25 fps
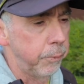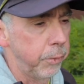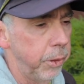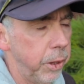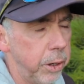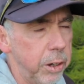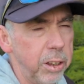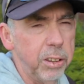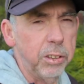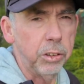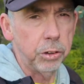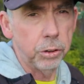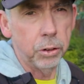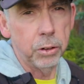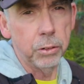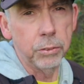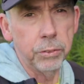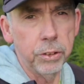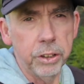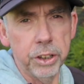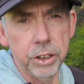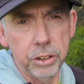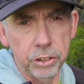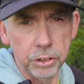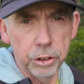and it sort of
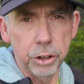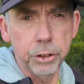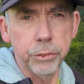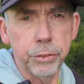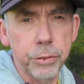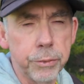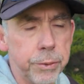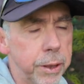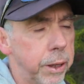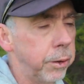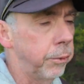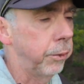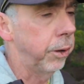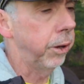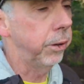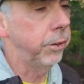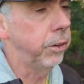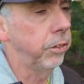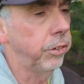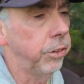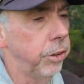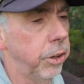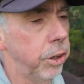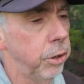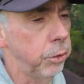leads on from that one,
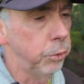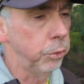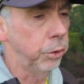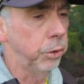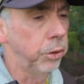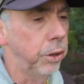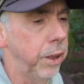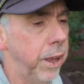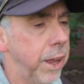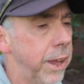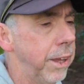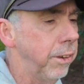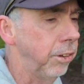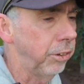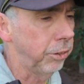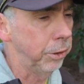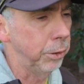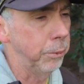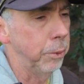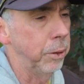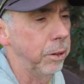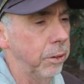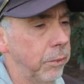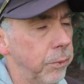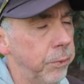there's no real age
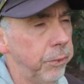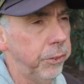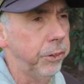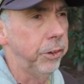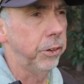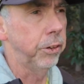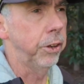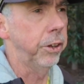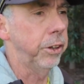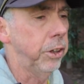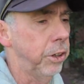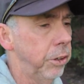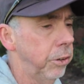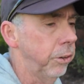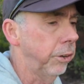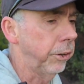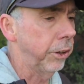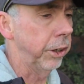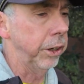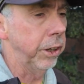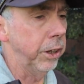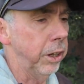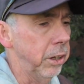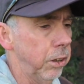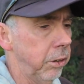limit. Like, you're not
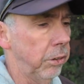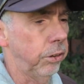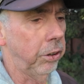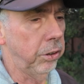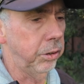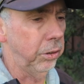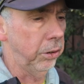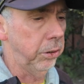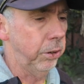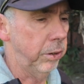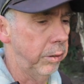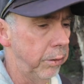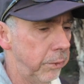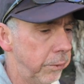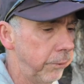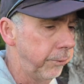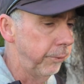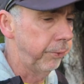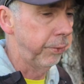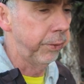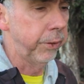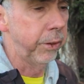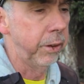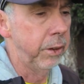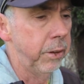going to get to,
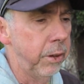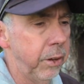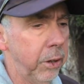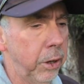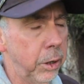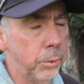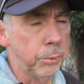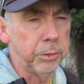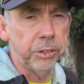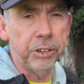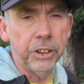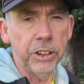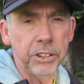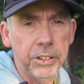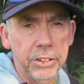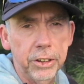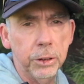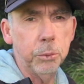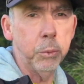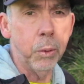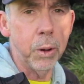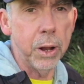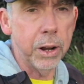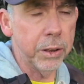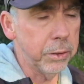I'm
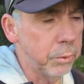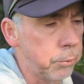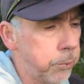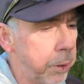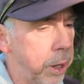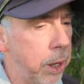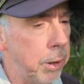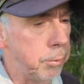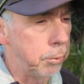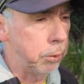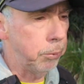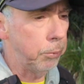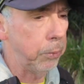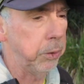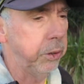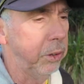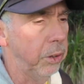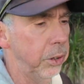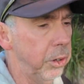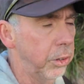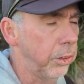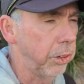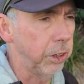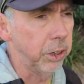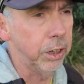61 at the moment, but
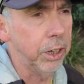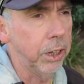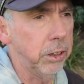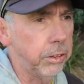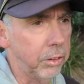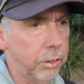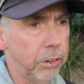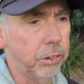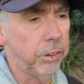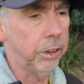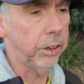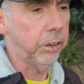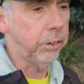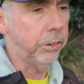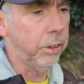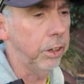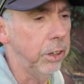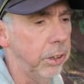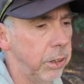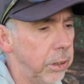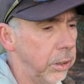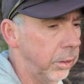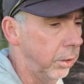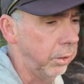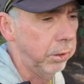you're not going to get to
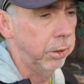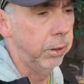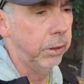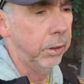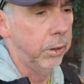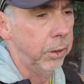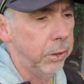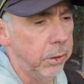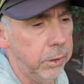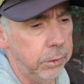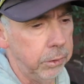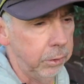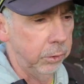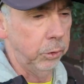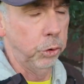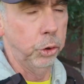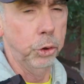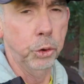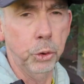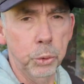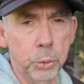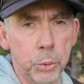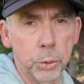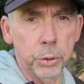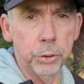
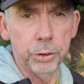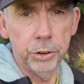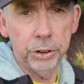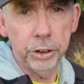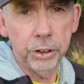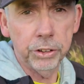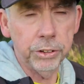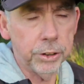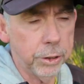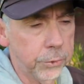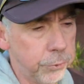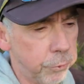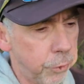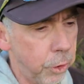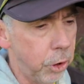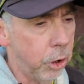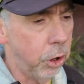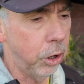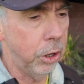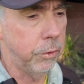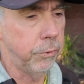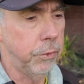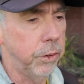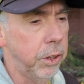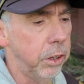62 or
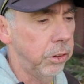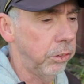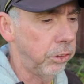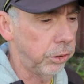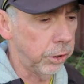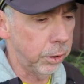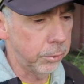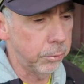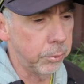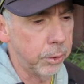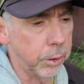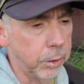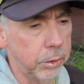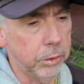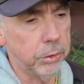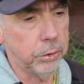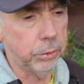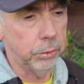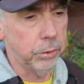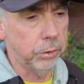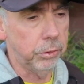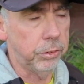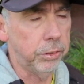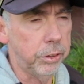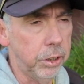65 and then someone
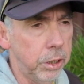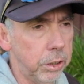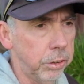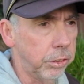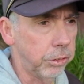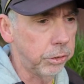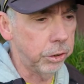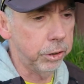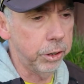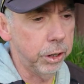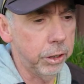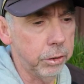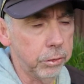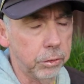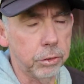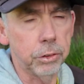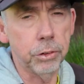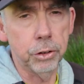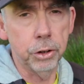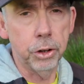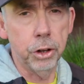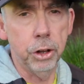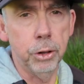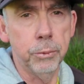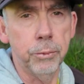sort of says, right, it's
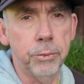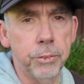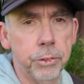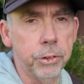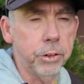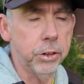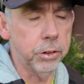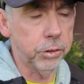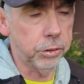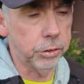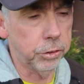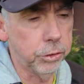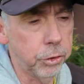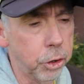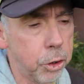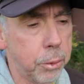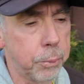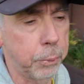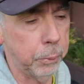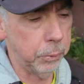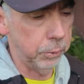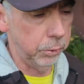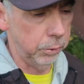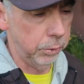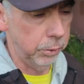time for you to
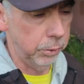stop.